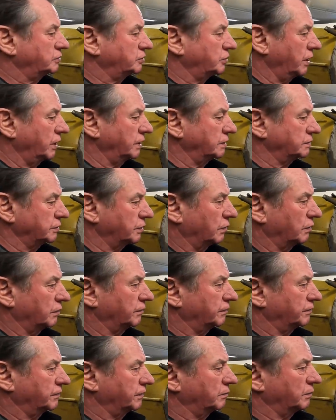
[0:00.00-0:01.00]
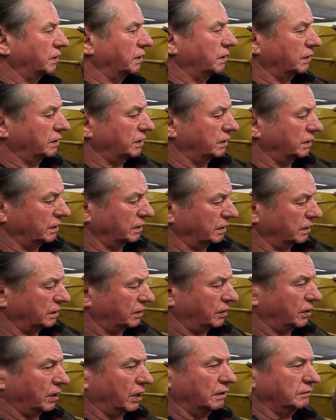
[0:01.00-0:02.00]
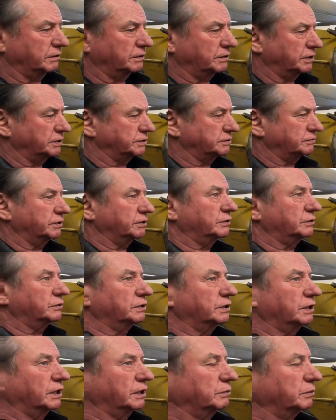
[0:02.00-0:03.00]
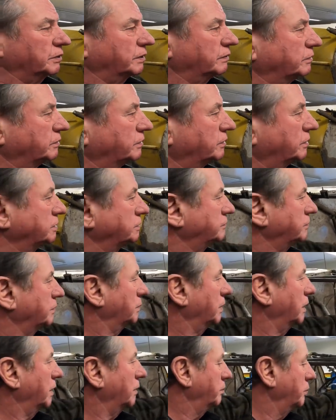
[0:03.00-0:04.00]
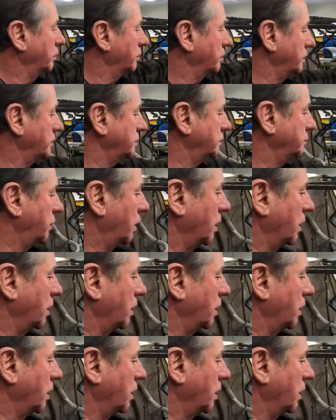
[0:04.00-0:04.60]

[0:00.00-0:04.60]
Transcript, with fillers: changed it over from a, a car rotisserie to an airplane rotisserie by putting these